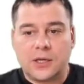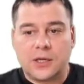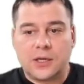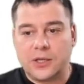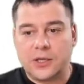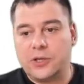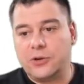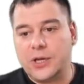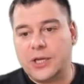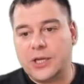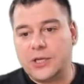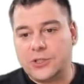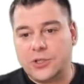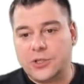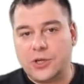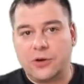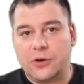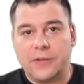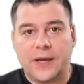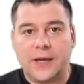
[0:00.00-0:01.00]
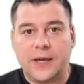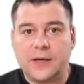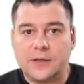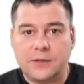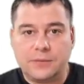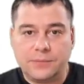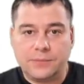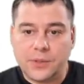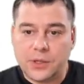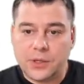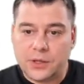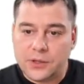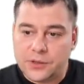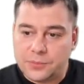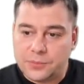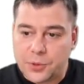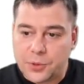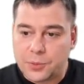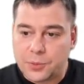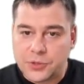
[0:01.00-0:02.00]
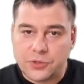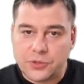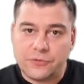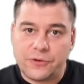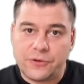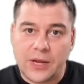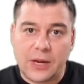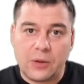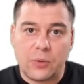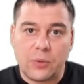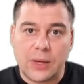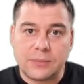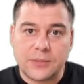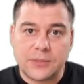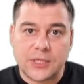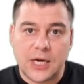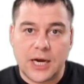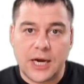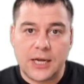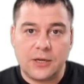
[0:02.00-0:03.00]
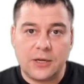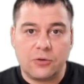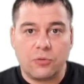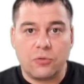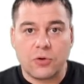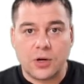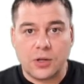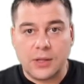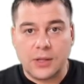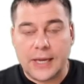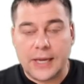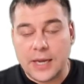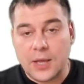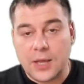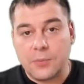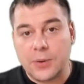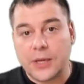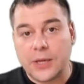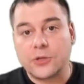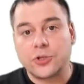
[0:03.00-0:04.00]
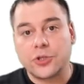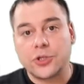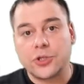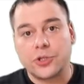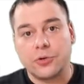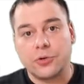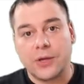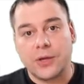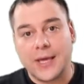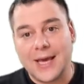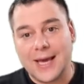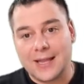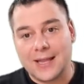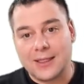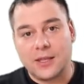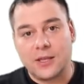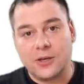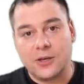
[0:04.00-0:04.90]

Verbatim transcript: You need to know that uh, the purpose of any website or landing page is to get